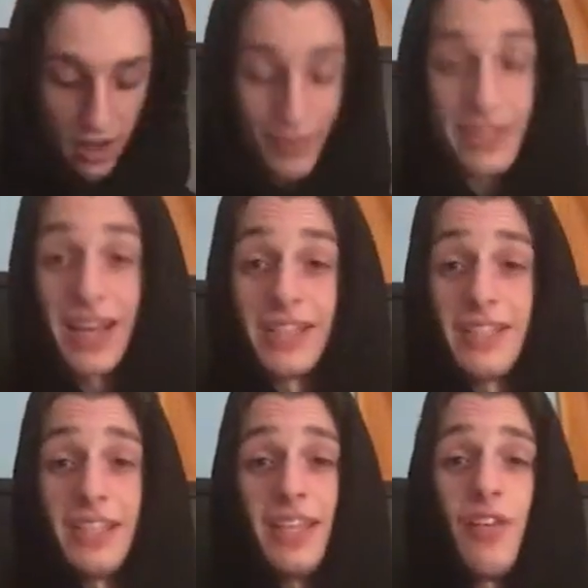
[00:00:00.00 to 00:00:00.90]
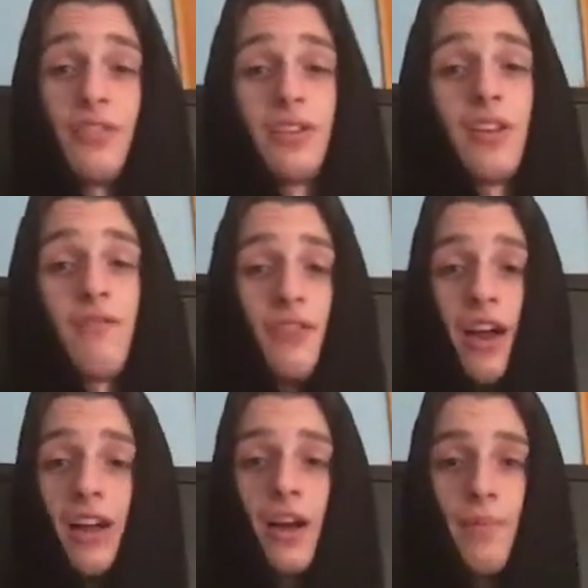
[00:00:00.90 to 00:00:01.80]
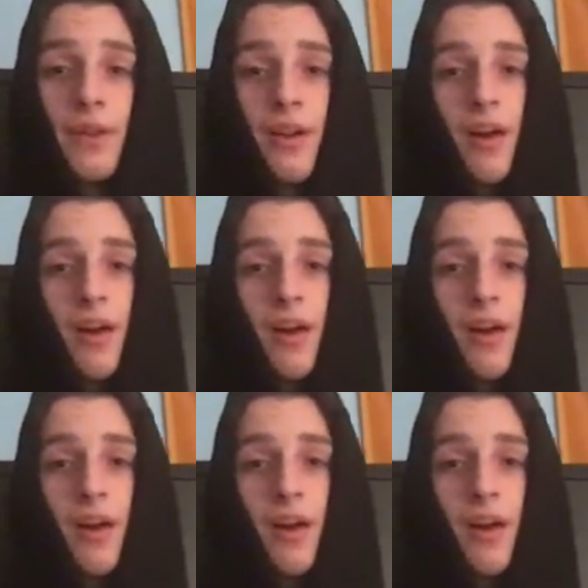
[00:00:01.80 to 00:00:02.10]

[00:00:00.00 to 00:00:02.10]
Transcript: I'm excited to see the other stuff you got coming,